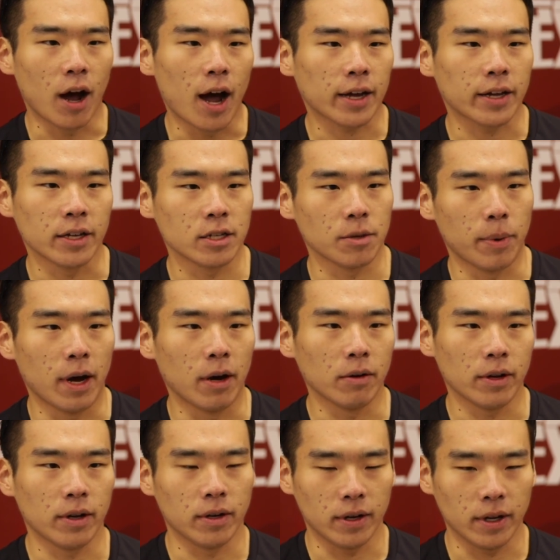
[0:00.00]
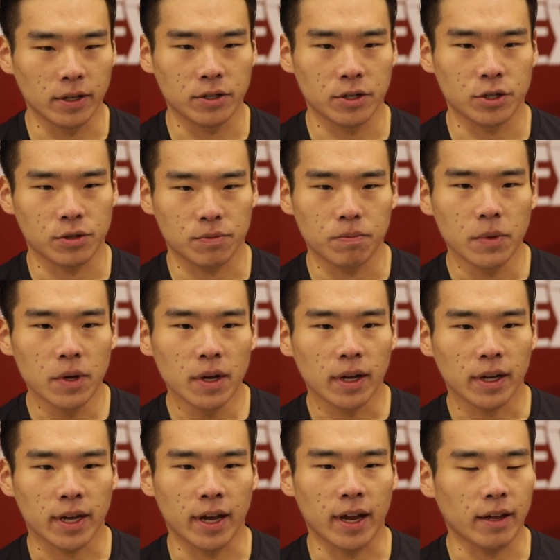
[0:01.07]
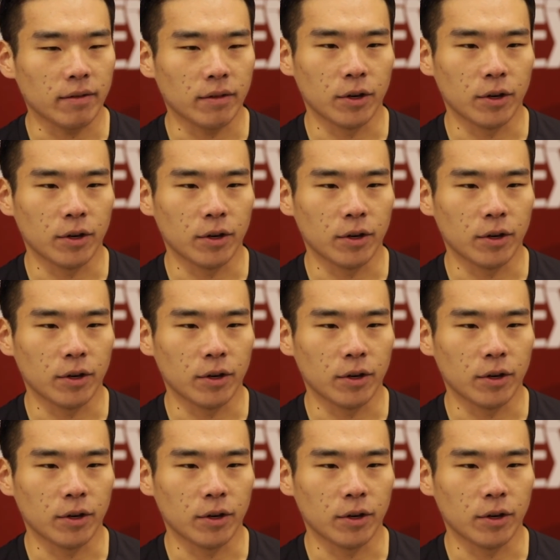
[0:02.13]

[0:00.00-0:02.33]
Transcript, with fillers: hockey is about, and it just get,